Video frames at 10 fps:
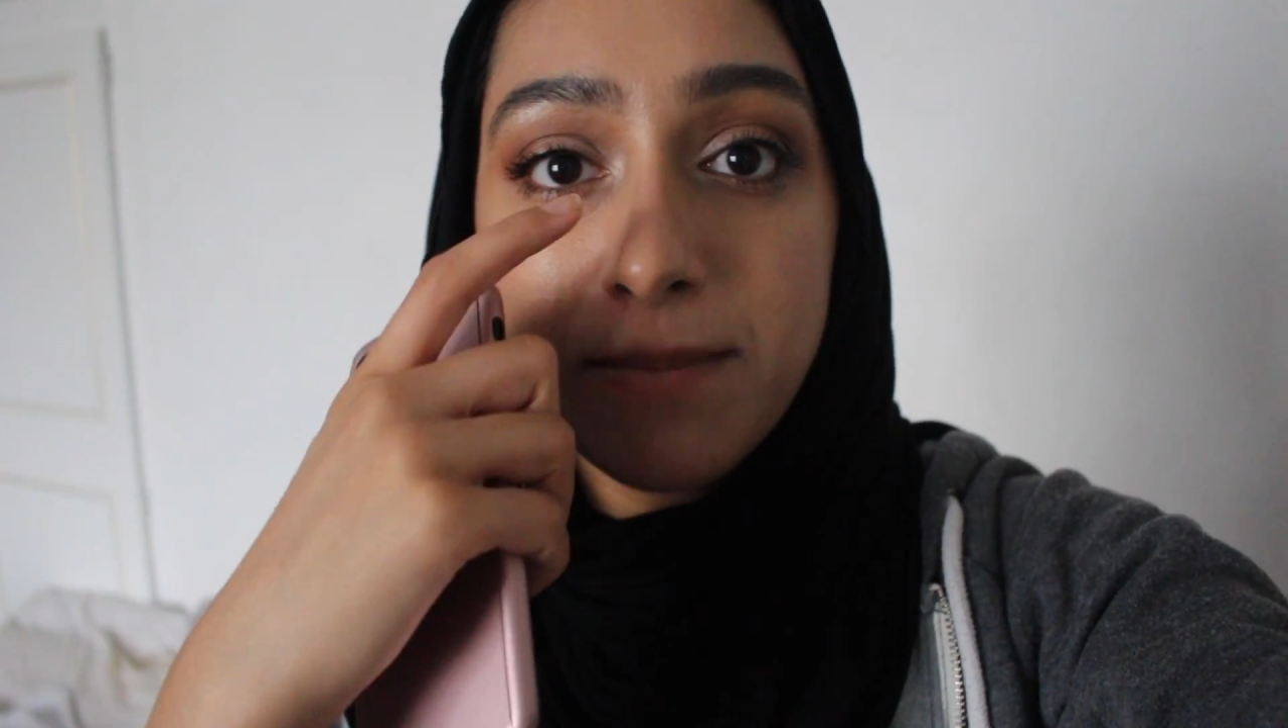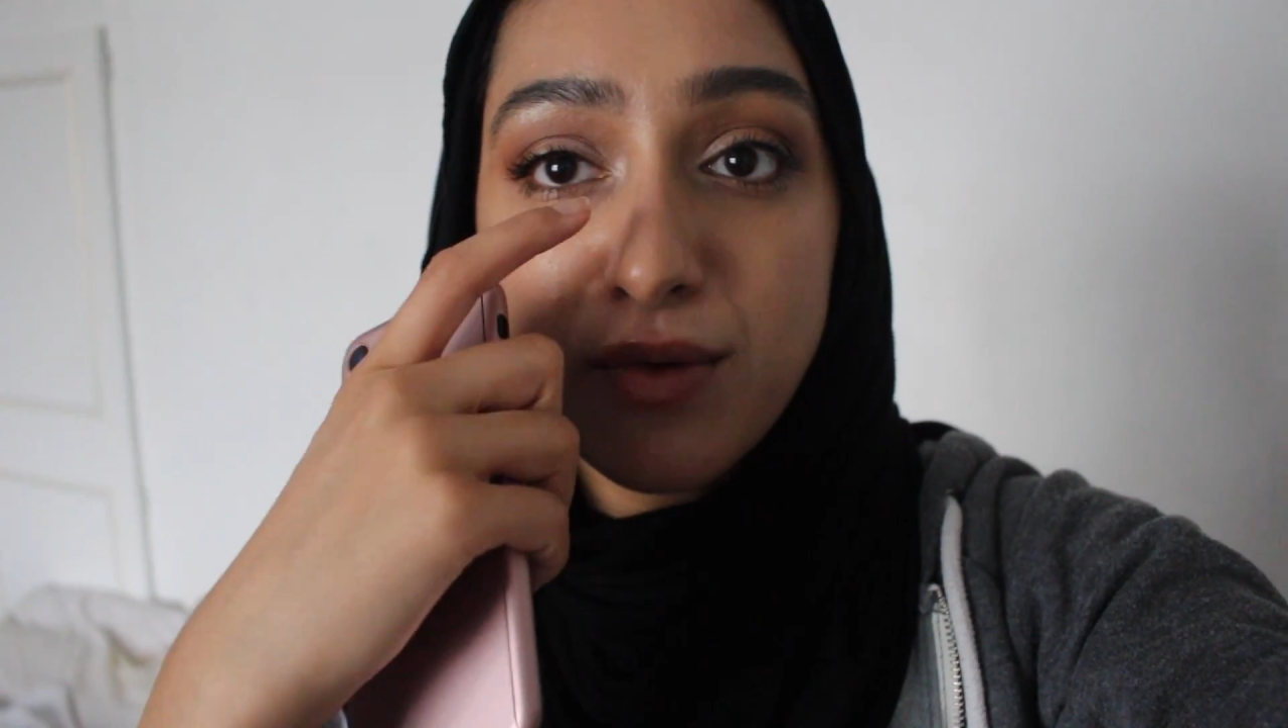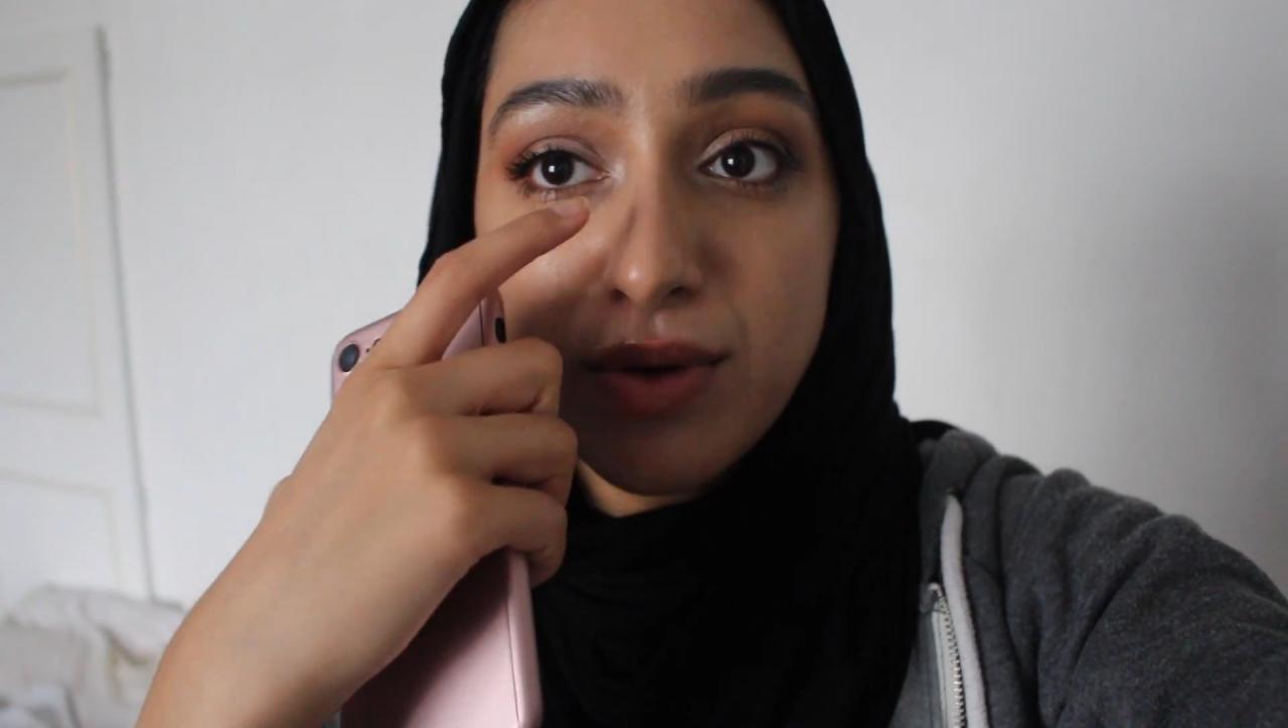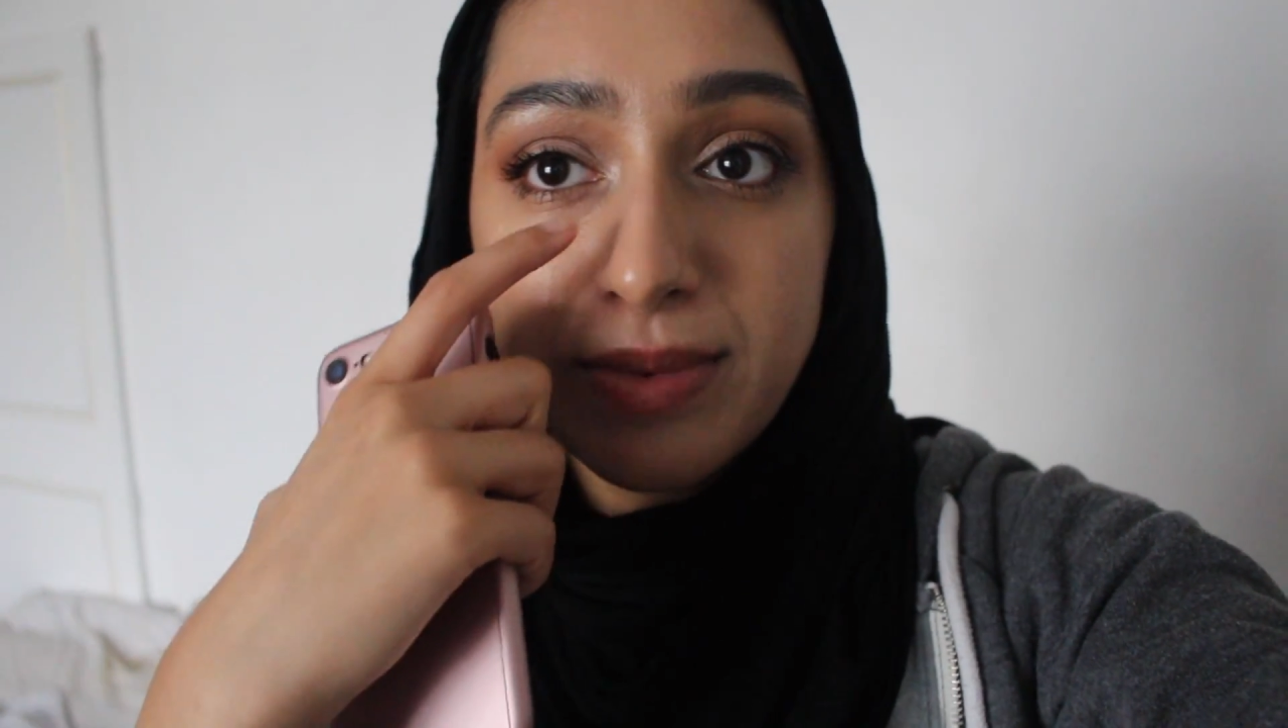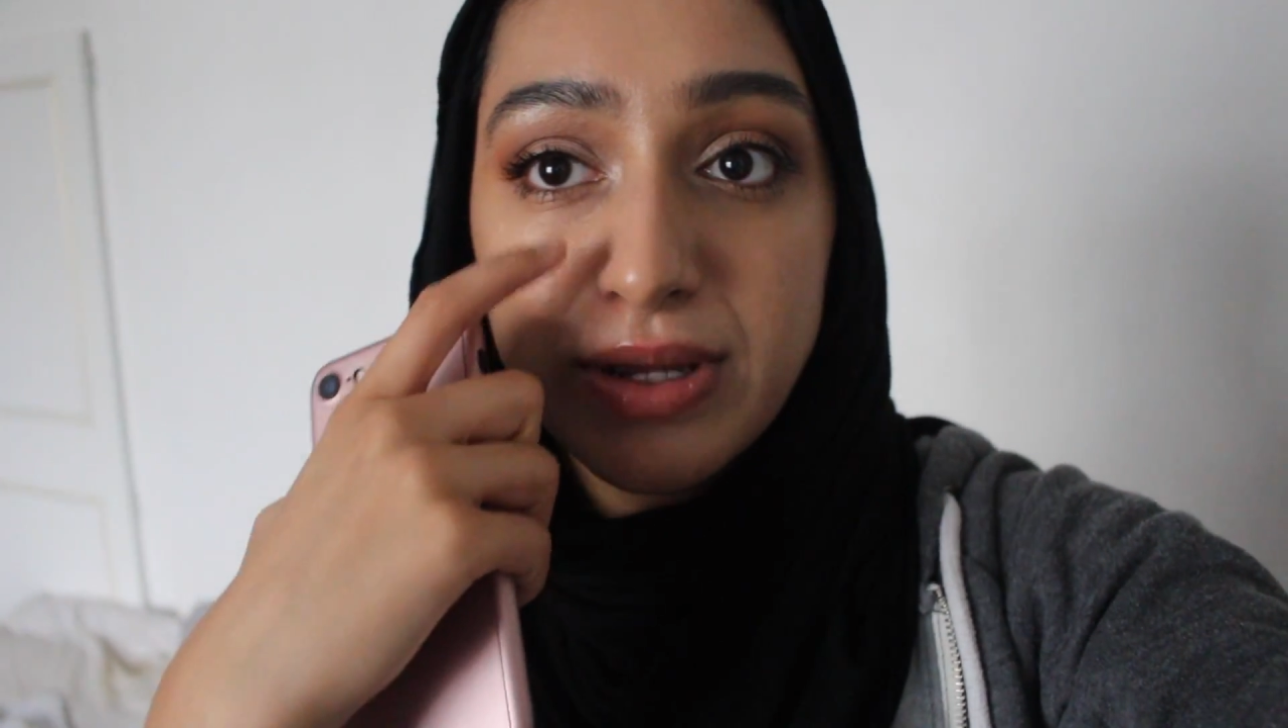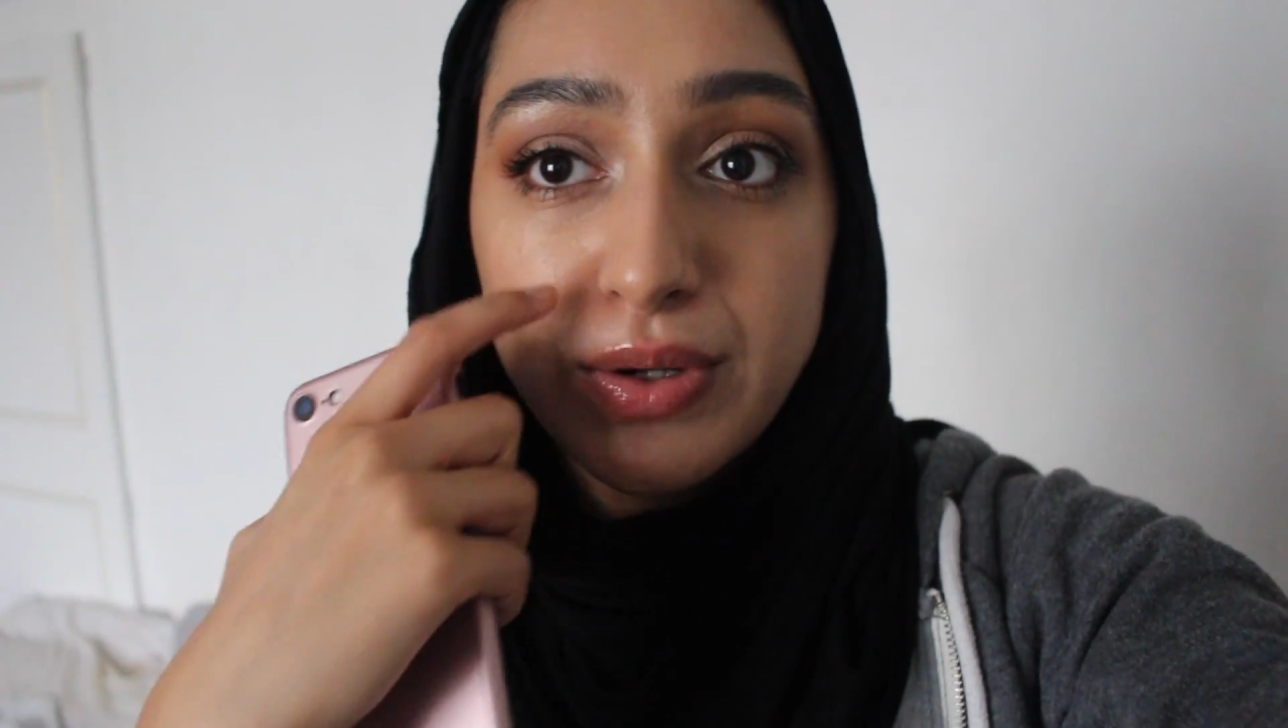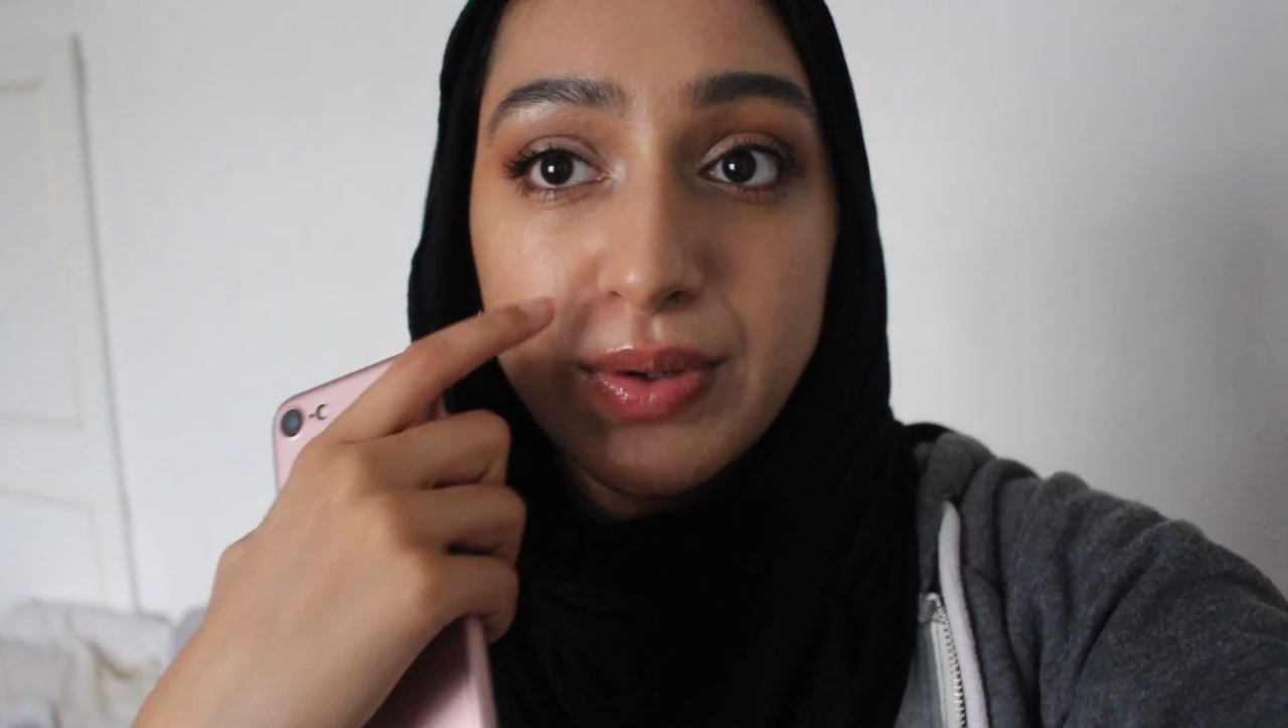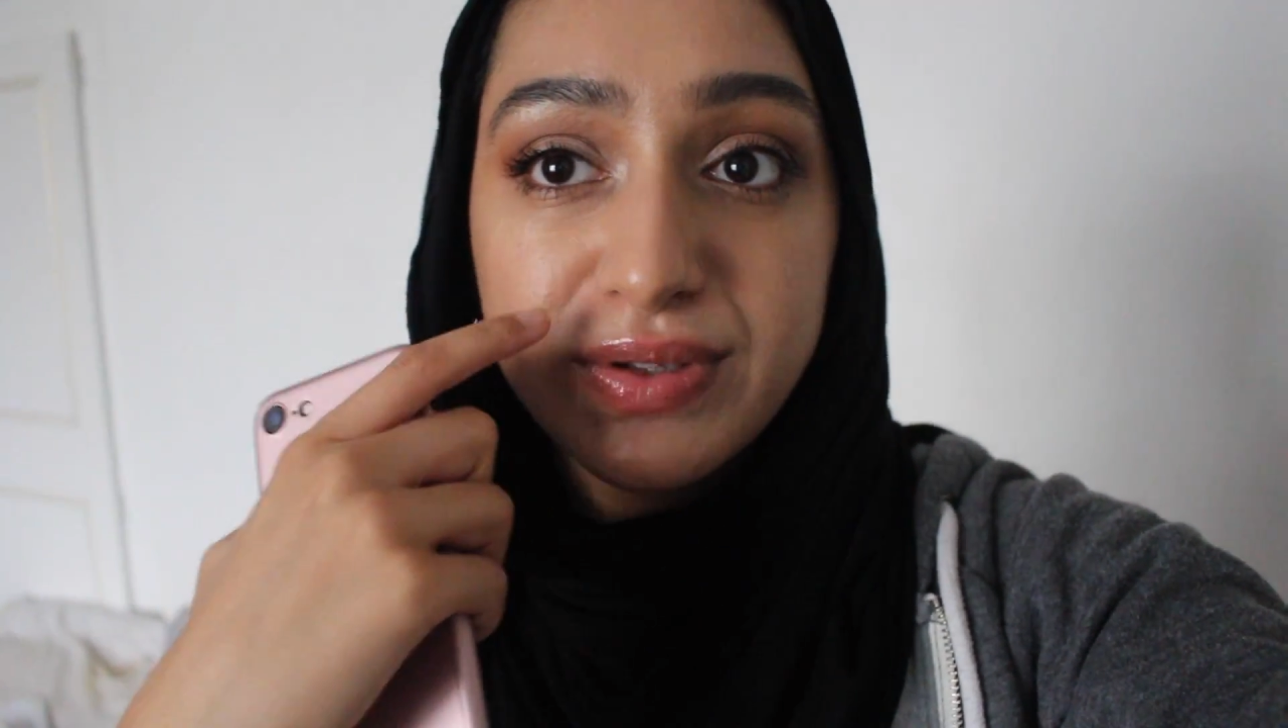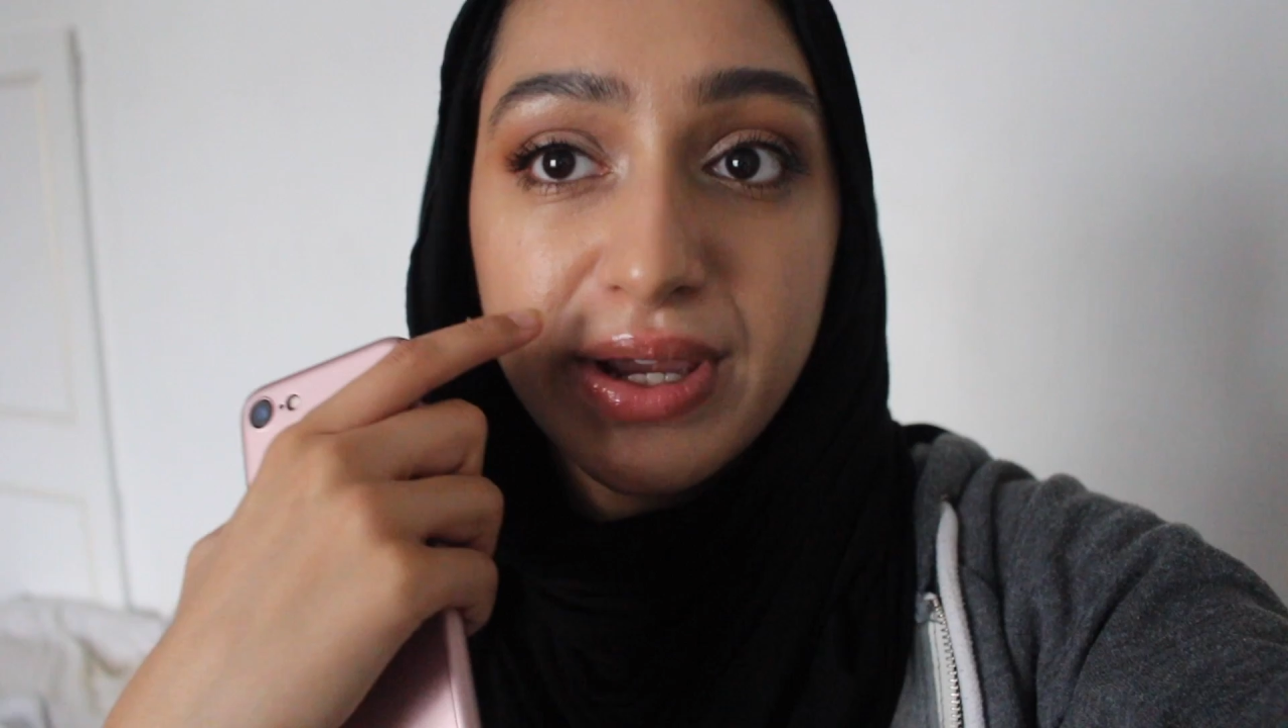around my nose